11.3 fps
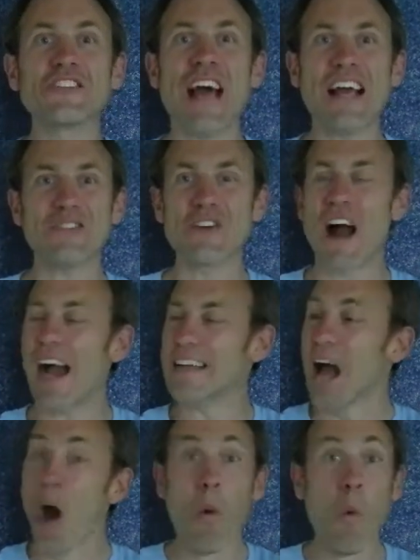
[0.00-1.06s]
That's
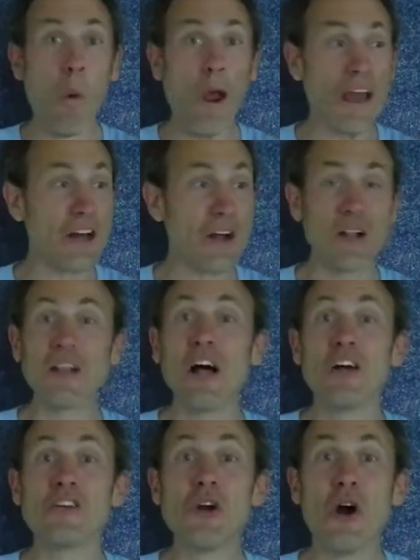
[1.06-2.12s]
right, wiggle
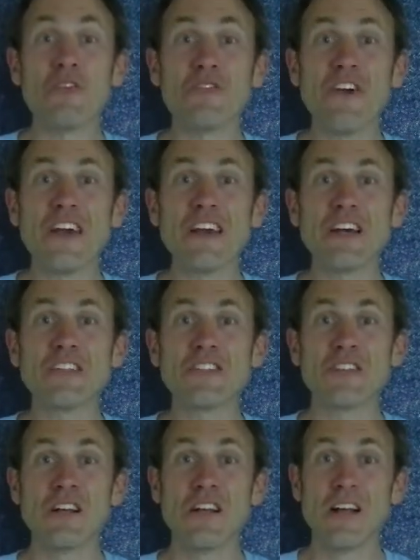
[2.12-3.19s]
your fingers.